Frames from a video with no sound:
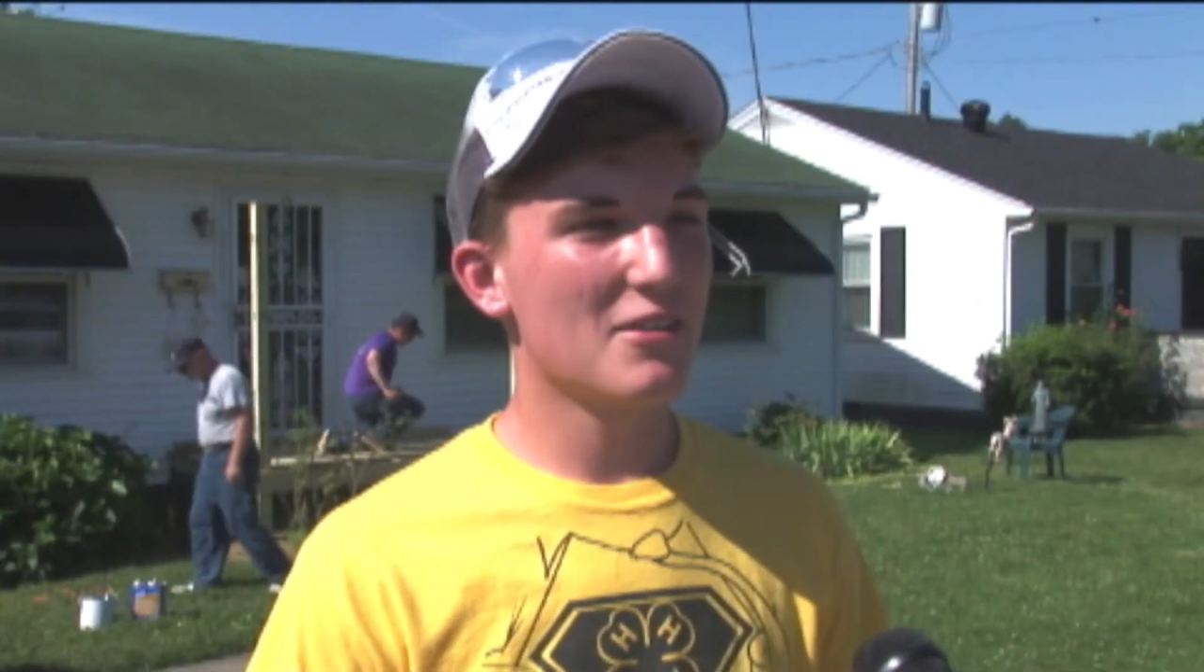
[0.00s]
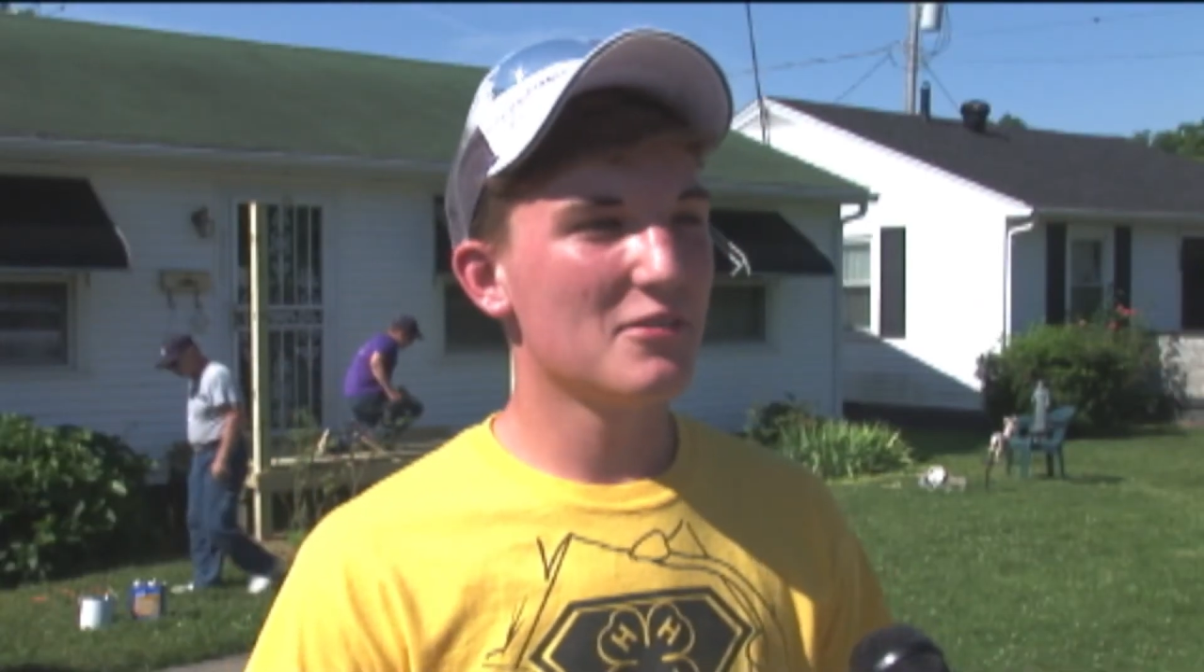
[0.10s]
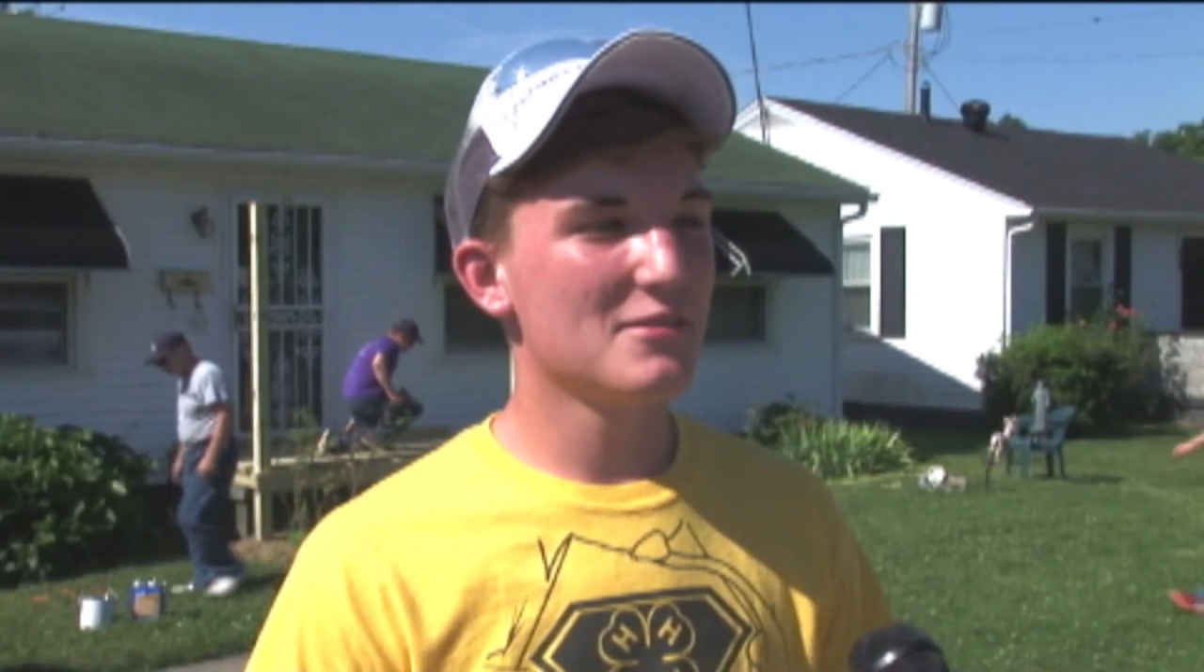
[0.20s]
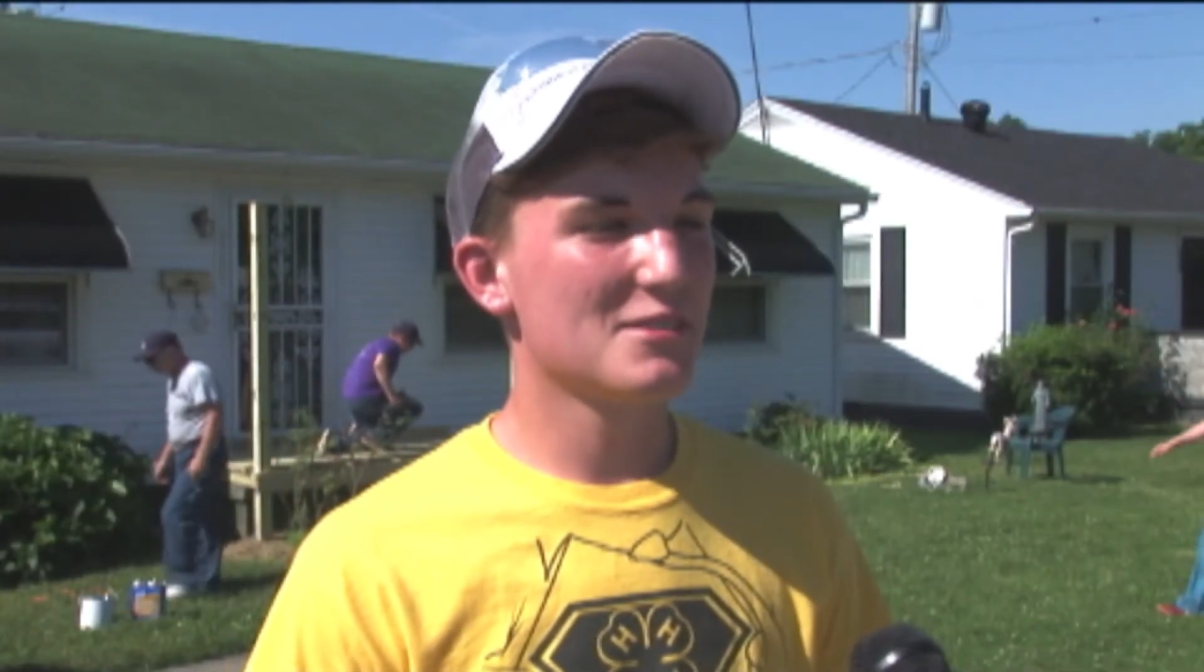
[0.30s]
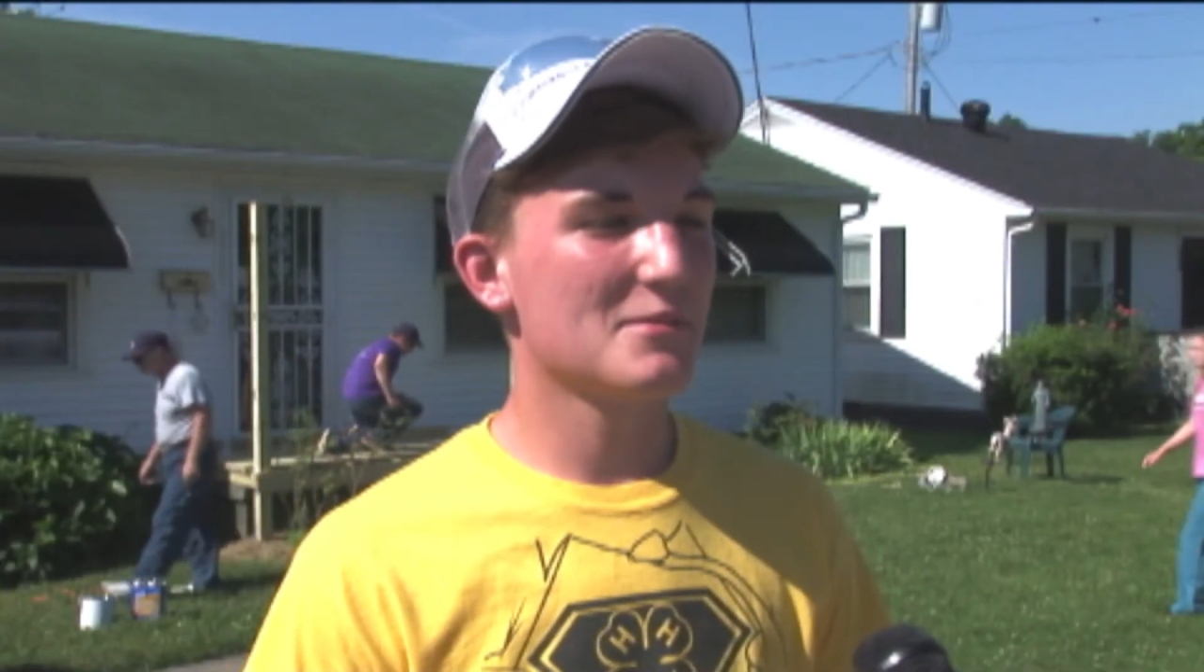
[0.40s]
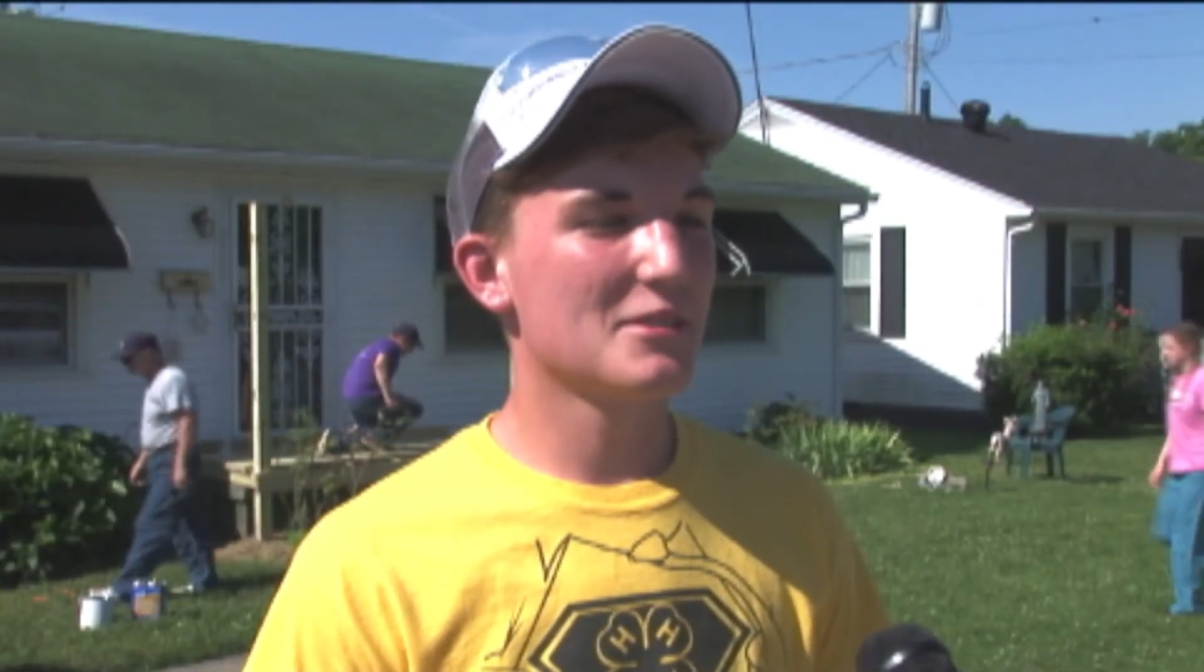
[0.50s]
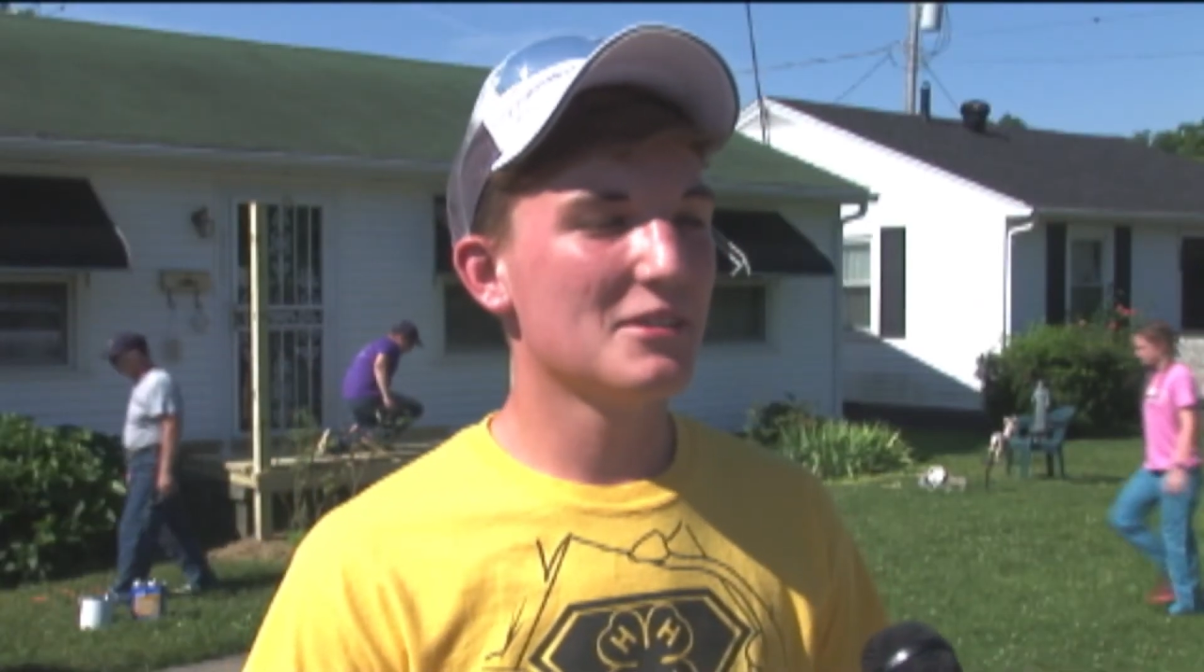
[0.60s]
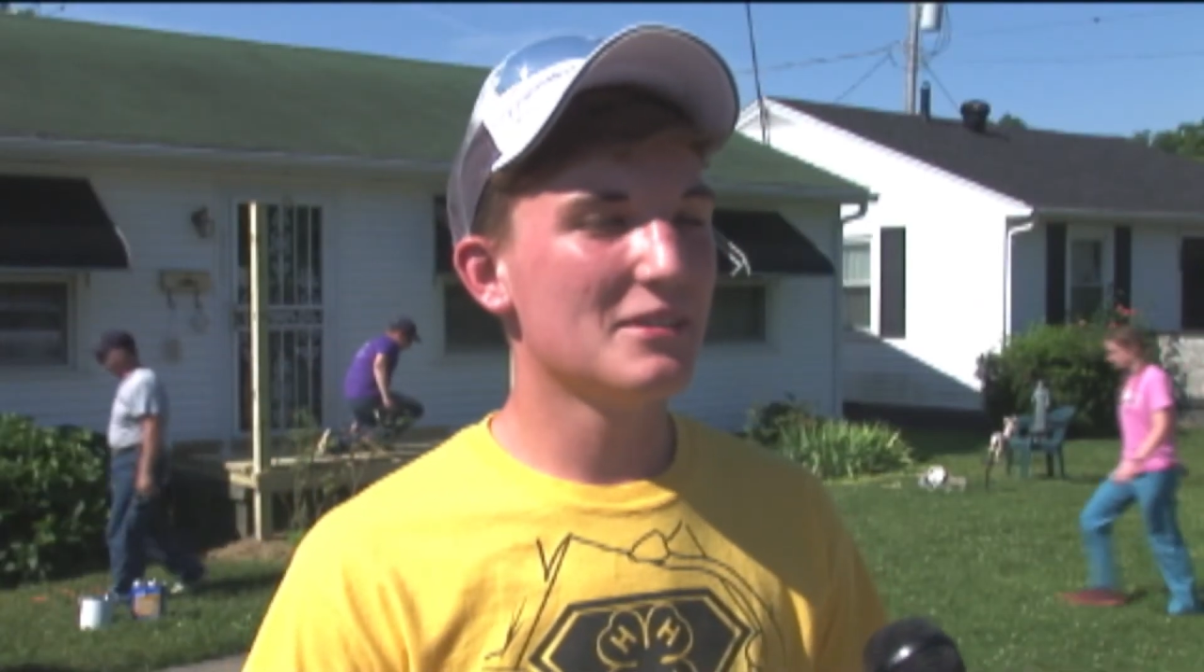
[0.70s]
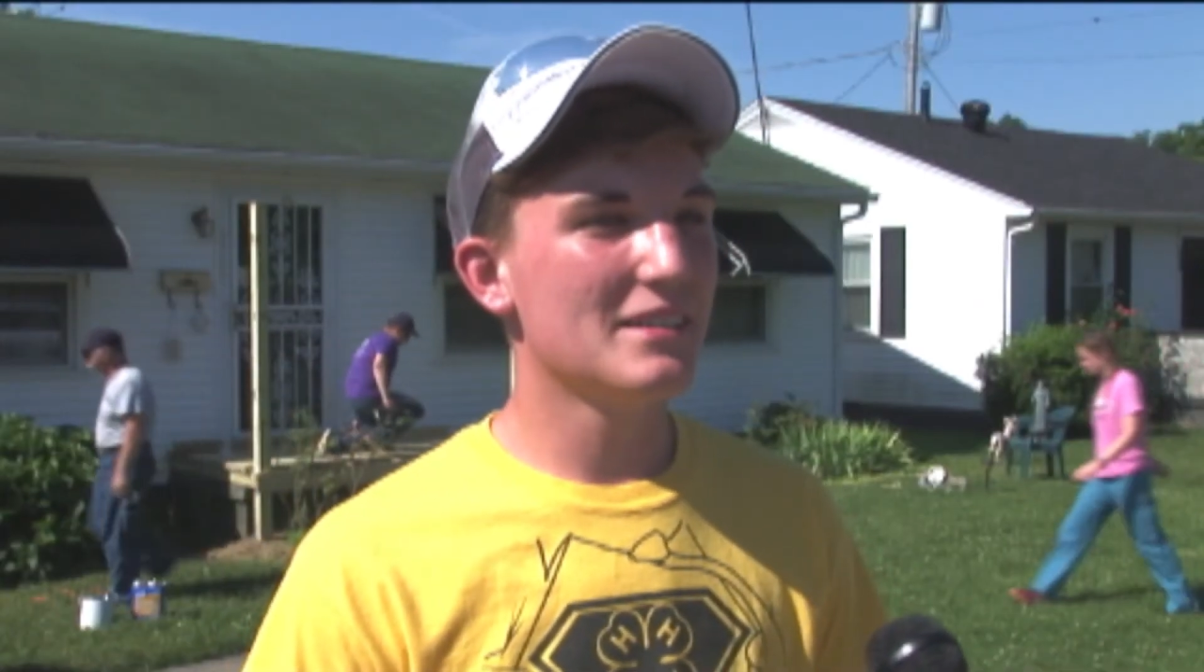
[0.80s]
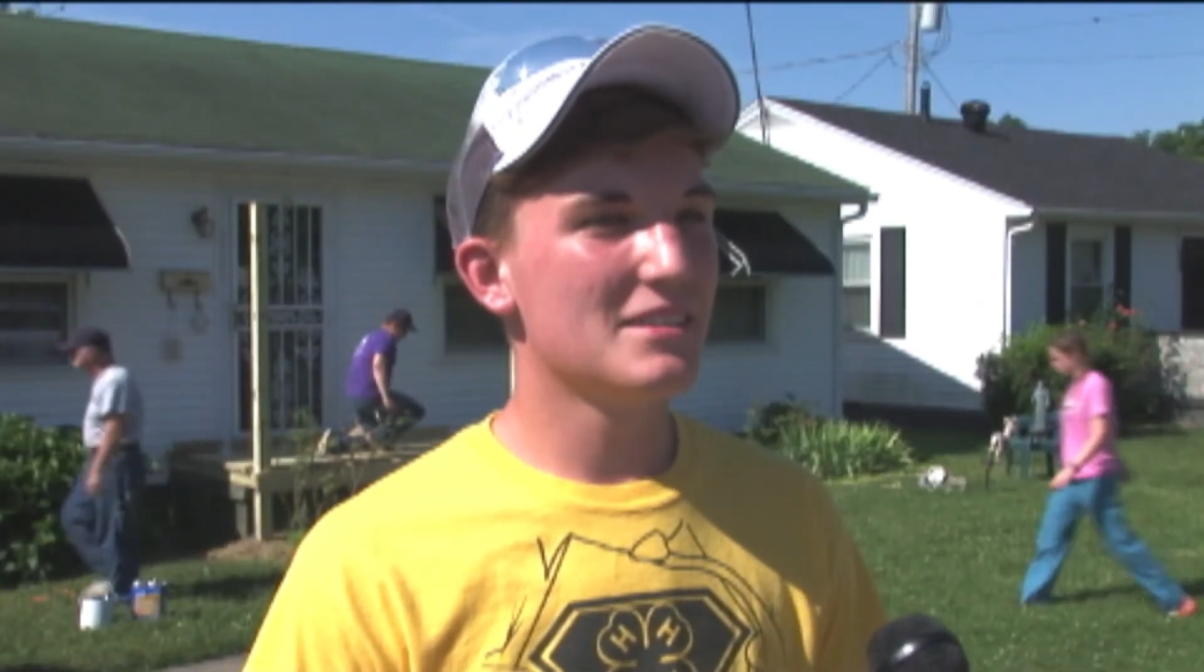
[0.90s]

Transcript: Owensboro